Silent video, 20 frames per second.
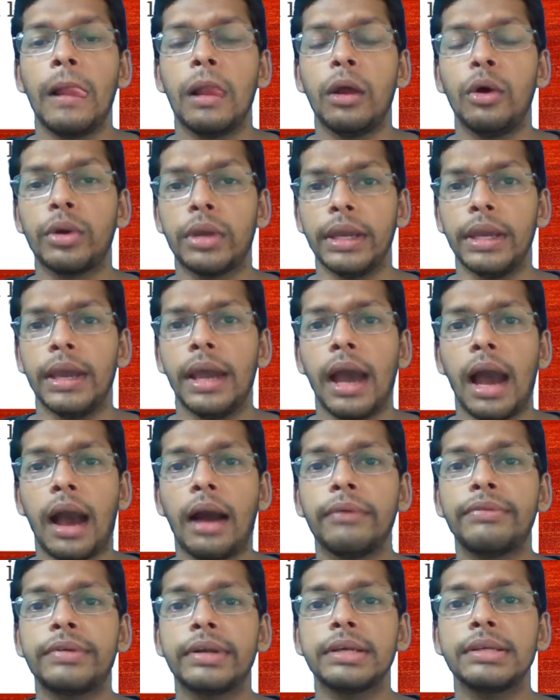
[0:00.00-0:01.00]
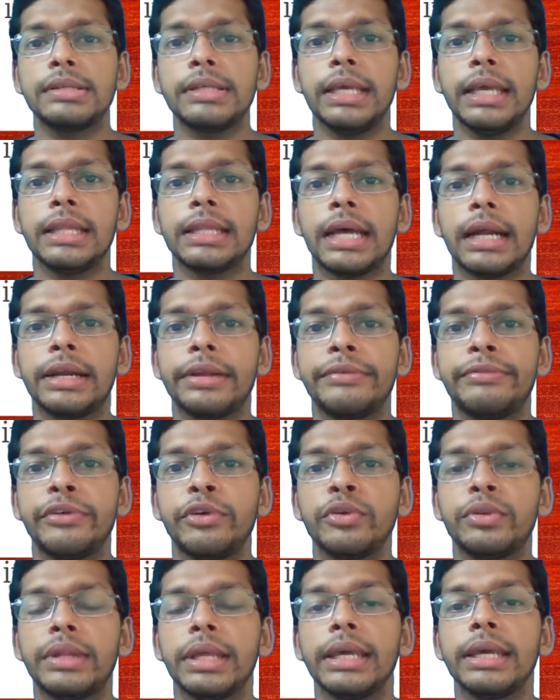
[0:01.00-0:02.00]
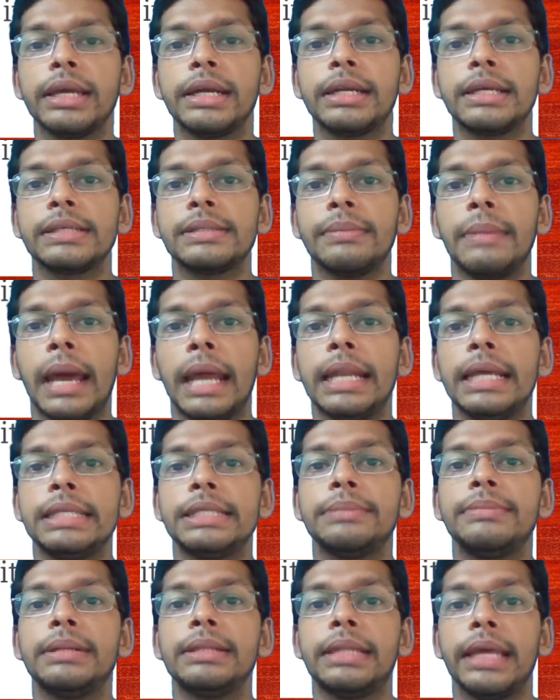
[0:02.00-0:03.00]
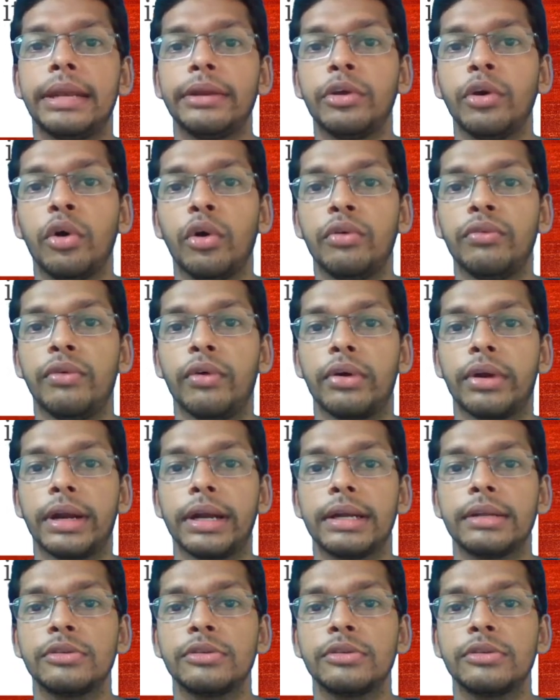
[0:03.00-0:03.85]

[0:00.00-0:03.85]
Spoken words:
Okay, after seeing that, if you think it is manageable, then go for it.